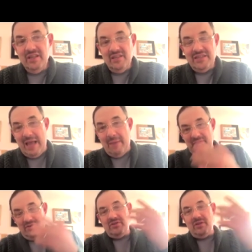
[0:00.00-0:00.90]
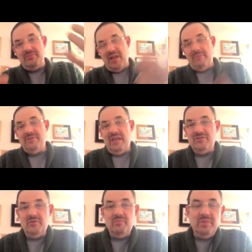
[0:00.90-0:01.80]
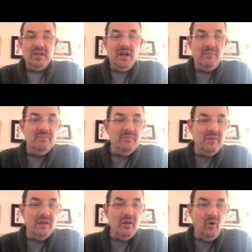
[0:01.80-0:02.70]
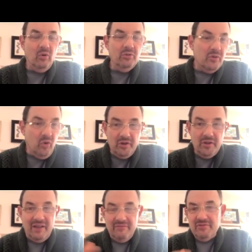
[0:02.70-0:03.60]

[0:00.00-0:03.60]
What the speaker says: This happens sometimes as you become older or you have